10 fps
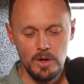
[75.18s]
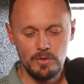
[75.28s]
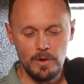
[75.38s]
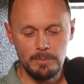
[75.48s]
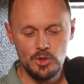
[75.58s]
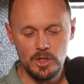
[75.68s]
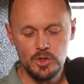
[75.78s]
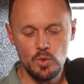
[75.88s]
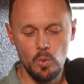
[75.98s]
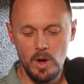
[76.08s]
from
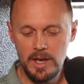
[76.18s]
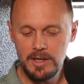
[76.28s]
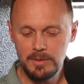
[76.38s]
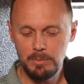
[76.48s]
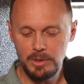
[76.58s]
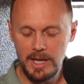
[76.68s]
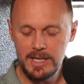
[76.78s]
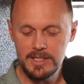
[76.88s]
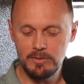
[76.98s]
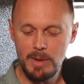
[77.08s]
just one
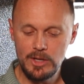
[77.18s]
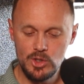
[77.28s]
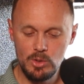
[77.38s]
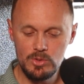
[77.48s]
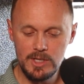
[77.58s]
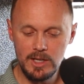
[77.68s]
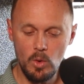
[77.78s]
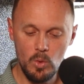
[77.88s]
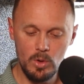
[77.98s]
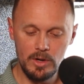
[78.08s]
place of my choosing,
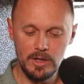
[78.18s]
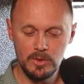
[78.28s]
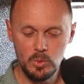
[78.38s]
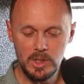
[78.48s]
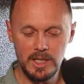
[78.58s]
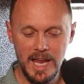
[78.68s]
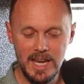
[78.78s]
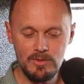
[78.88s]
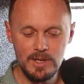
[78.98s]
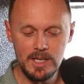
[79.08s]
or will
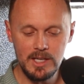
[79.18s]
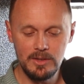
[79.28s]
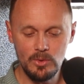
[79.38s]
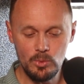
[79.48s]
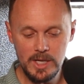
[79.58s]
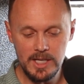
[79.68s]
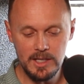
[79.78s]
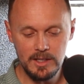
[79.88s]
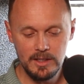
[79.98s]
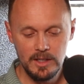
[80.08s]
NV
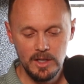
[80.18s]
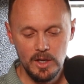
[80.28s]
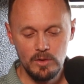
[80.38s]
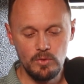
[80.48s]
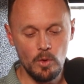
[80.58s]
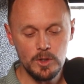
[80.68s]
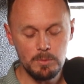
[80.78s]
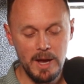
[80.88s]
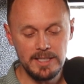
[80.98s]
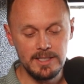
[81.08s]
REIT force
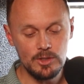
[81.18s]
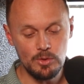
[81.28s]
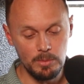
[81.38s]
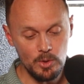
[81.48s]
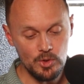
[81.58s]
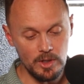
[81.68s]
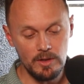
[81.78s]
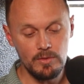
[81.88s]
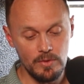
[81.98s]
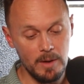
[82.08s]
my
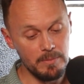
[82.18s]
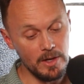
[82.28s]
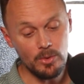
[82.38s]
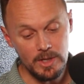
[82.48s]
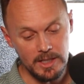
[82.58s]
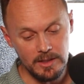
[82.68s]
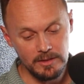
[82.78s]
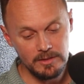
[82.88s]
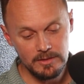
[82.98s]
distribution from their REIT?